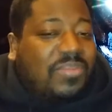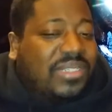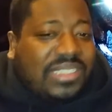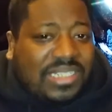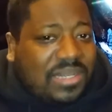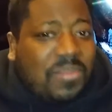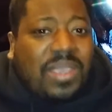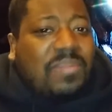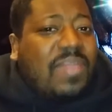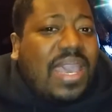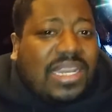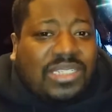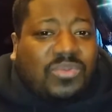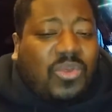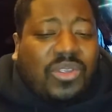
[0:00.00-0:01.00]
But then to make
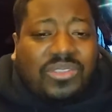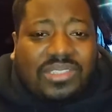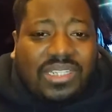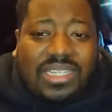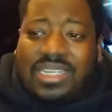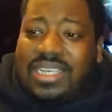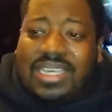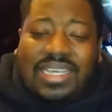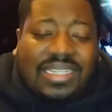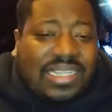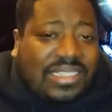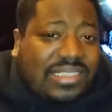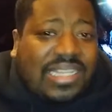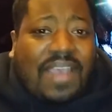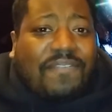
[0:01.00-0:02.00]
matters worse, they
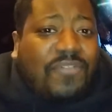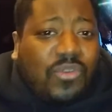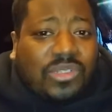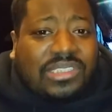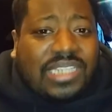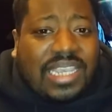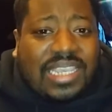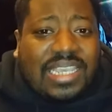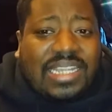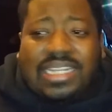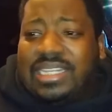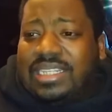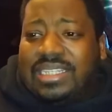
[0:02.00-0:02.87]
stop for a second